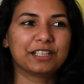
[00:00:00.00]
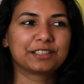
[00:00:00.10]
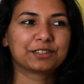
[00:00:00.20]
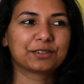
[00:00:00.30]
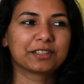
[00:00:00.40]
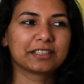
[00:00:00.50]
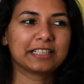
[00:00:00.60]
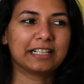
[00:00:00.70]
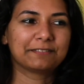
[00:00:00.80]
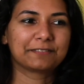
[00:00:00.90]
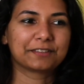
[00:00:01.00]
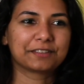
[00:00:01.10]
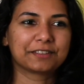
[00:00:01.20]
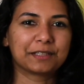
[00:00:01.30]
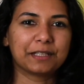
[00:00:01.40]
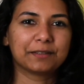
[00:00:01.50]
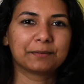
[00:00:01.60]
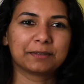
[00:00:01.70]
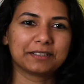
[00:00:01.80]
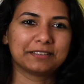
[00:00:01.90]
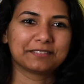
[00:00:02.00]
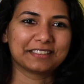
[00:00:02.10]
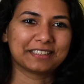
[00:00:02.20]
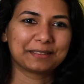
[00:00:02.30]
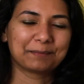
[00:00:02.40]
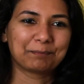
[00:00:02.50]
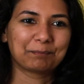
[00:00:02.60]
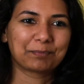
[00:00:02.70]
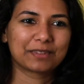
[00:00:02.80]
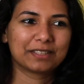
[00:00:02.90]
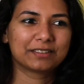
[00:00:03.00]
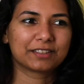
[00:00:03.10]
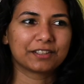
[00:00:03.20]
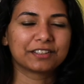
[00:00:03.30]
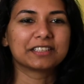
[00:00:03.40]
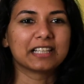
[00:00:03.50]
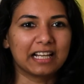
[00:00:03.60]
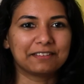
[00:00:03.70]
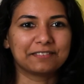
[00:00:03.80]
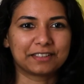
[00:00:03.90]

shortly after, I believe, certain life